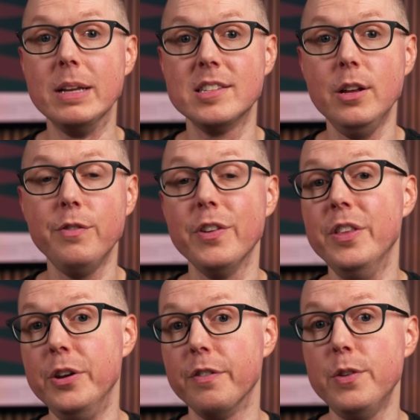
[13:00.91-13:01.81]
myself in
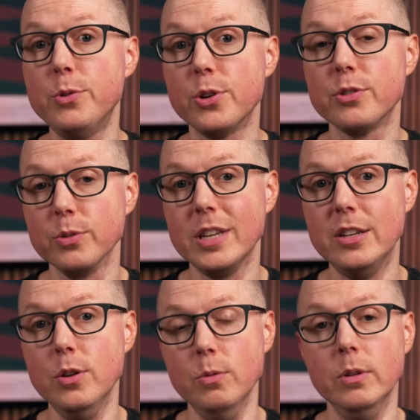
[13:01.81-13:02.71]
the near future, so stay
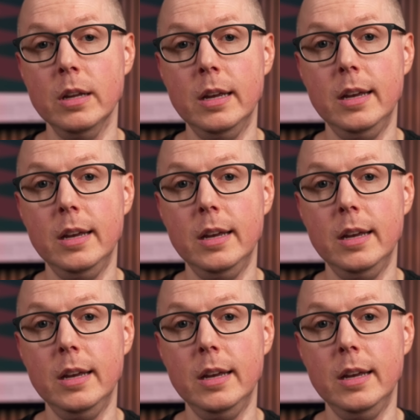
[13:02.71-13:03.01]
tuned.